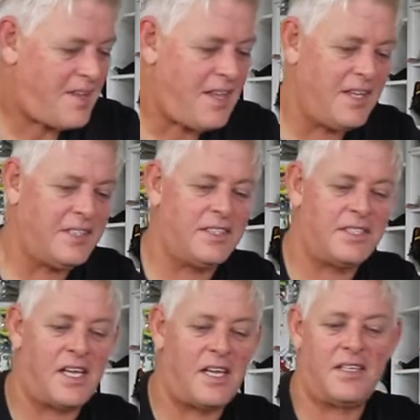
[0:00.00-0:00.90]
that's
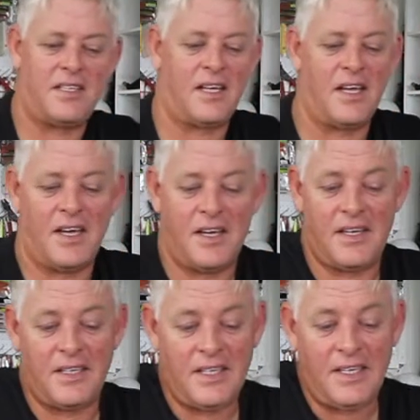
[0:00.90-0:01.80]
just that.
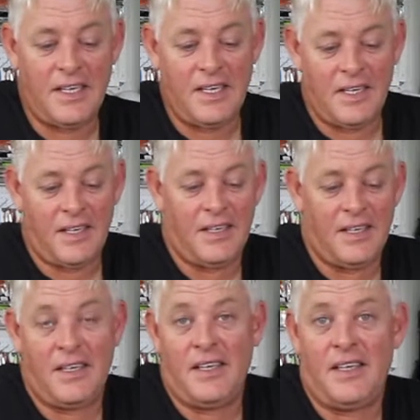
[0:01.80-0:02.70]

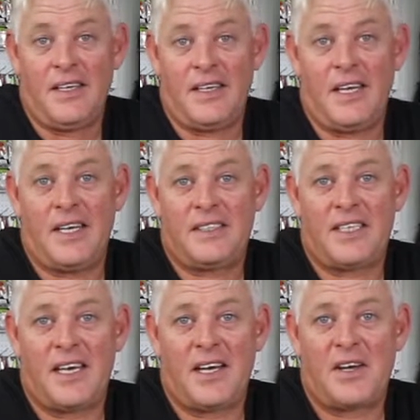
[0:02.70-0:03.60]

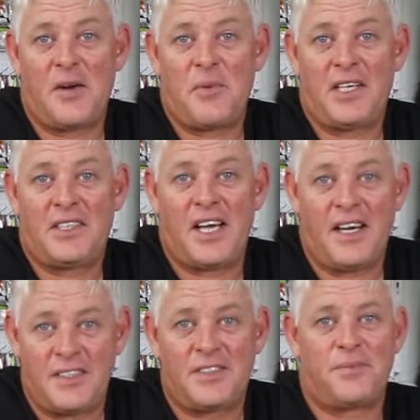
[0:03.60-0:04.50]
That's going to be a
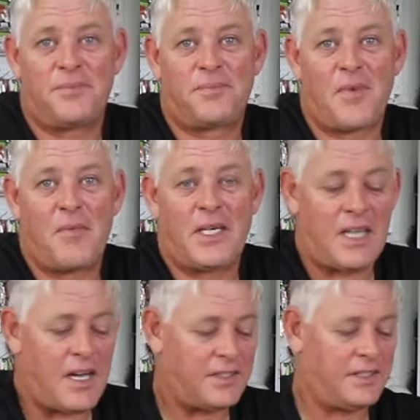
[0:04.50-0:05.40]
challenge. But
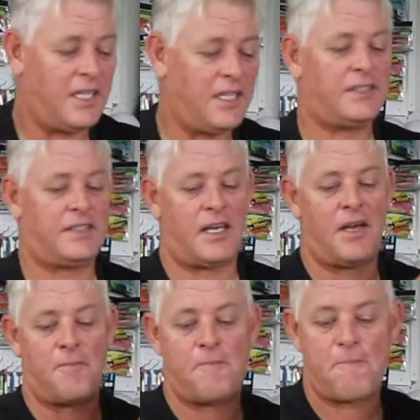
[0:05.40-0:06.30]
guys, yes,
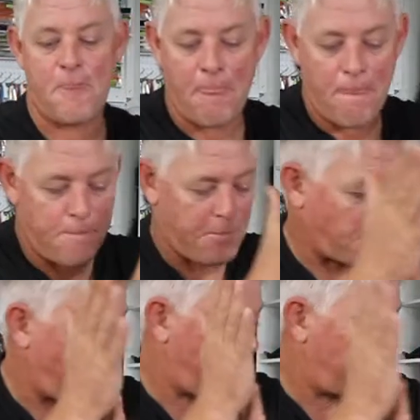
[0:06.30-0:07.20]

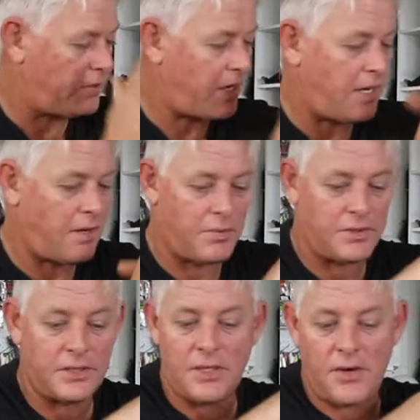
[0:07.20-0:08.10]
today
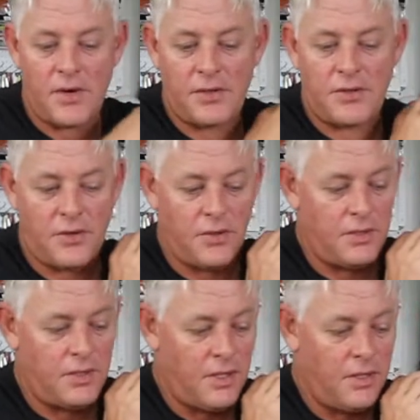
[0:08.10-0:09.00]
I'm just going to run
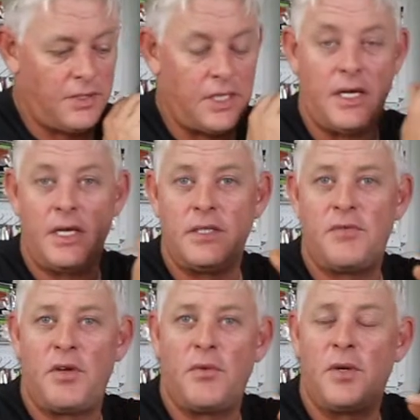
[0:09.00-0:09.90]
through. Did an
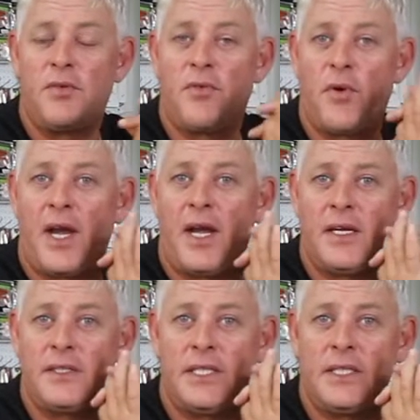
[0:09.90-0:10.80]
interview with four
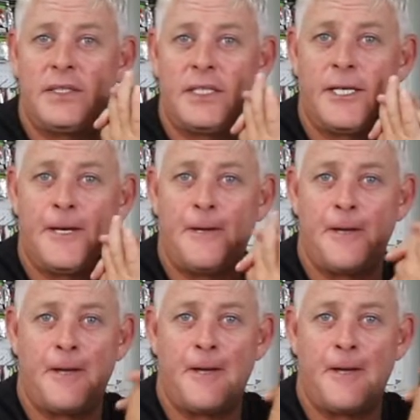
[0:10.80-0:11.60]
anglers yesterday